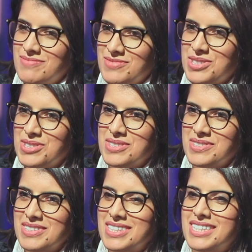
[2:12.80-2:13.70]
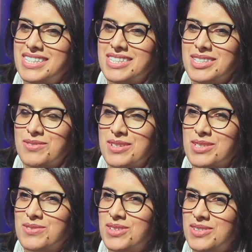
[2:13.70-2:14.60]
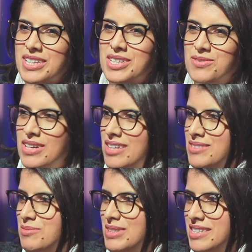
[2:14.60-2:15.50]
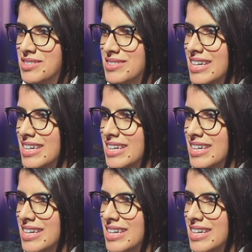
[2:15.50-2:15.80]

Sure. First of all, thank you for having me here today.